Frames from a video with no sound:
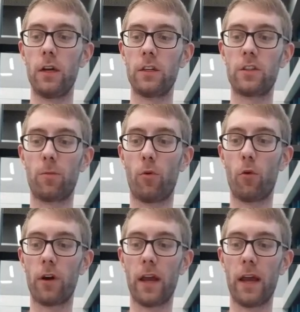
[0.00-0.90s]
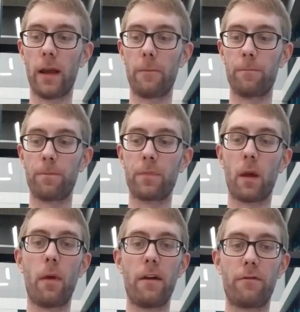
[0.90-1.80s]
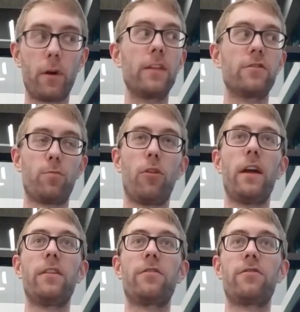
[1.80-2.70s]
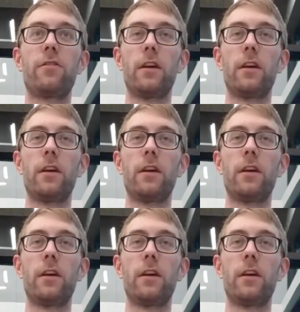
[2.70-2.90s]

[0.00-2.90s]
supporting my friend's place.